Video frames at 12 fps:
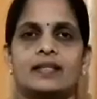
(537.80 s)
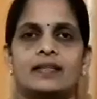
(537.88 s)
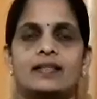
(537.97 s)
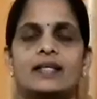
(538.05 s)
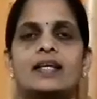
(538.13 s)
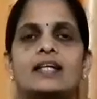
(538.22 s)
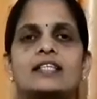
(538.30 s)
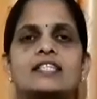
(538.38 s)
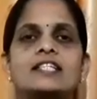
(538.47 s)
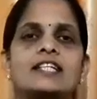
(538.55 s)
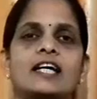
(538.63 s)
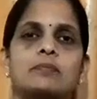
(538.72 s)
The next
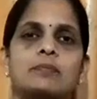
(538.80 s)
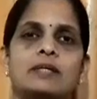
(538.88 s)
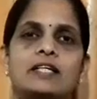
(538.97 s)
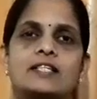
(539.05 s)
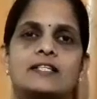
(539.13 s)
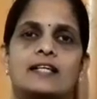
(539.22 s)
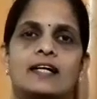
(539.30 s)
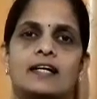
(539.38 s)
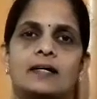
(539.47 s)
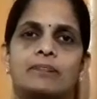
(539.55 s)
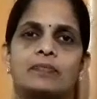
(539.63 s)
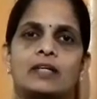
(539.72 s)
type is
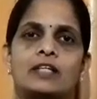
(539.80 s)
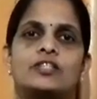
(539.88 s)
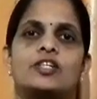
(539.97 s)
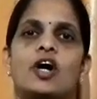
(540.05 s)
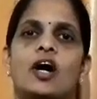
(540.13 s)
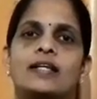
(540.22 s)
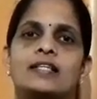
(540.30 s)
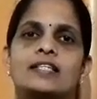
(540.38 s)
joint